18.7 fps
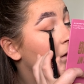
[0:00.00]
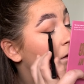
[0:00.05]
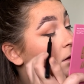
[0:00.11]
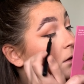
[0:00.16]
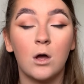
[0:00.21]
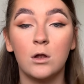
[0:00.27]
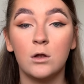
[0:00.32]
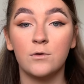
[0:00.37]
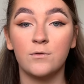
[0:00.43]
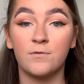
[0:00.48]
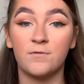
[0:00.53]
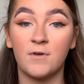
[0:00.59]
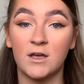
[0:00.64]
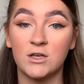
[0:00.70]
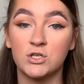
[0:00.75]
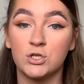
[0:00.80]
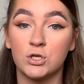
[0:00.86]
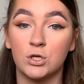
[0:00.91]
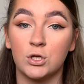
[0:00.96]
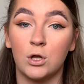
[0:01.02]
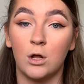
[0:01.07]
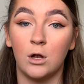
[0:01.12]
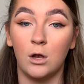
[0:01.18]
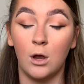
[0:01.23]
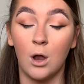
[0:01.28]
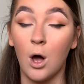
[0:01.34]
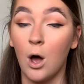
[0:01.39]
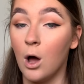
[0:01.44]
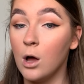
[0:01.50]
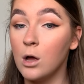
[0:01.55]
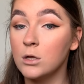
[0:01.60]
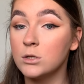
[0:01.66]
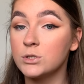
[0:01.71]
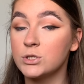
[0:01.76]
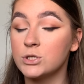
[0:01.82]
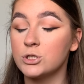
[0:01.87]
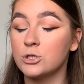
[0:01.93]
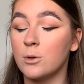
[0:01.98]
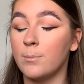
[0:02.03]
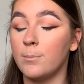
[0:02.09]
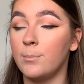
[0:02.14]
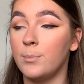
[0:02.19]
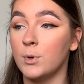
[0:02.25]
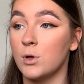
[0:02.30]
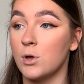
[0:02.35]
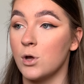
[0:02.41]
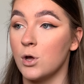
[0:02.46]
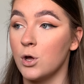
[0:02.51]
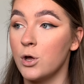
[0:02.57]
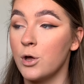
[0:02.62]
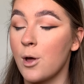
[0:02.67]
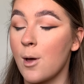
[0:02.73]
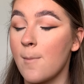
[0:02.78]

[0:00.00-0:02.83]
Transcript: I love fashion a lot, but